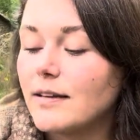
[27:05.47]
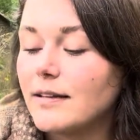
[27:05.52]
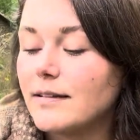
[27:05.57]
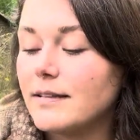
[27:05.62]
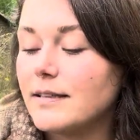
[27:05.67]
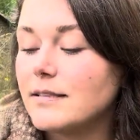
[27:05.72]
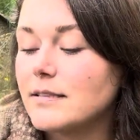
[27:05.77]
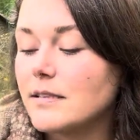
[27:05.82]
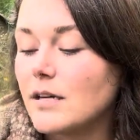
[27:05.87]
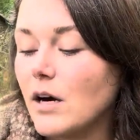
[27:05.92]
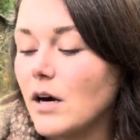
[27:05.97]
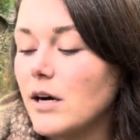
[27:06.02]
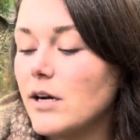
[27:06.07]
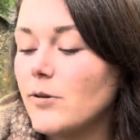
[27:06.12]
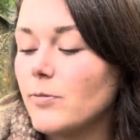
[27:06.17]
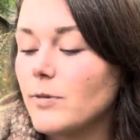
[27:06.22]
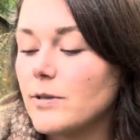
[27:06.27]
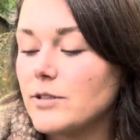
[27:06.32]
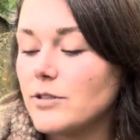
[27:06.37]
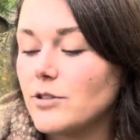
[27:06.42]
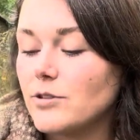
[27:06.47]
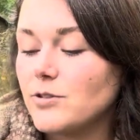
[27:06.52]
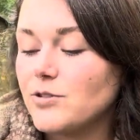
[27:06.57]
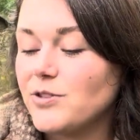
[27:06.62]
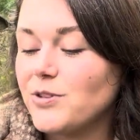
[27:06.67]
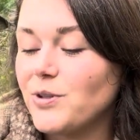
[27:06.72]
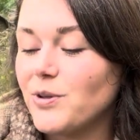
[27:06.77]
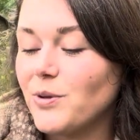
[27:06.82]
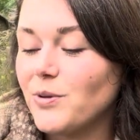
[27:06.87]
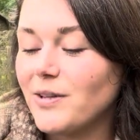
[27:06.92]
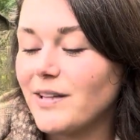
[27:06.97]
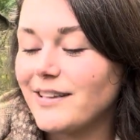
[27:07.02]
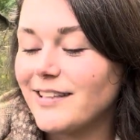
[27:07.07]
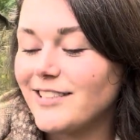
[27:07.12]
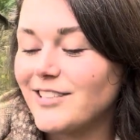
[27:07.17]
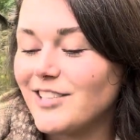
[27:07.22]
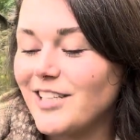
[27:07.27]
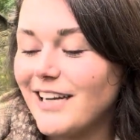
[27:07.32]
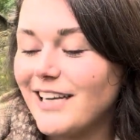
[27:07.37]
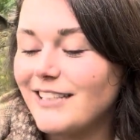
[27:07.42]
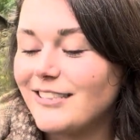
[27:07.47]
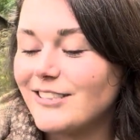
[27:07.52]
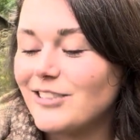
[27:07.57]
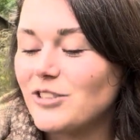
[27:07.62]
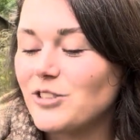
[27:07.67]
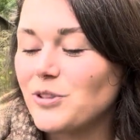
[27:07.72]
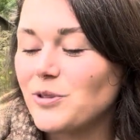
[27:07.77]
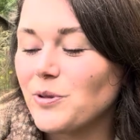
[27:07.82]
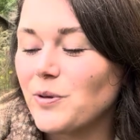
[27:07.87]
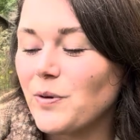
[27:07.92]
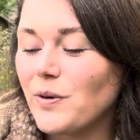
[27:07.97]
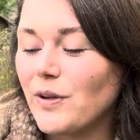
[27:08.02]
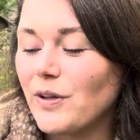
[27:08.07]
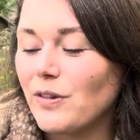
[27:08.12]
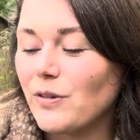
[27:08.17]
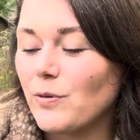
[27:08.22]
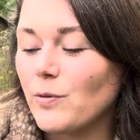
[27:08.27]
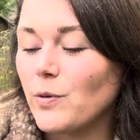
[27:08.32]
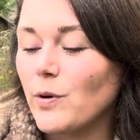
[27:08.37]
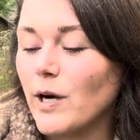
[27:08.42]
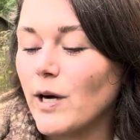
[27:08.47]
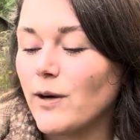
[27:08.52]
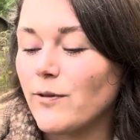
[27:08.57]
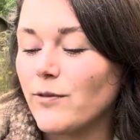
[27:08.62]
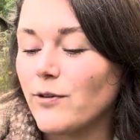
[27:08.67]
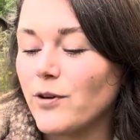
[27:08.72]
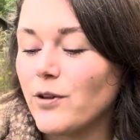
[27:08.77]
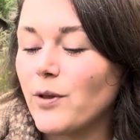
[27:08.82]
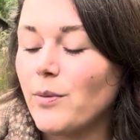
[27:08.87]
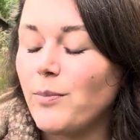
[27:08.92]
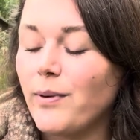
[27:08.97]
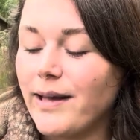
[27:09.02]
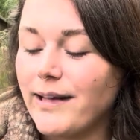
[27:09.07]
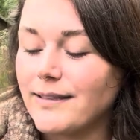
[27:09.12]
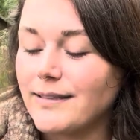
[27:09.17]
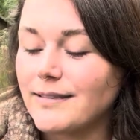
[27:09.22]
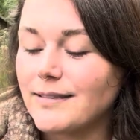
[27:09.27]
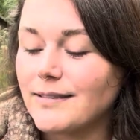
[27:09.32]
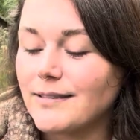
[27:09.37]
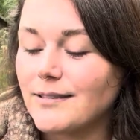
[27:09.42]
This card wants you to know that the changes you're going through are for the best.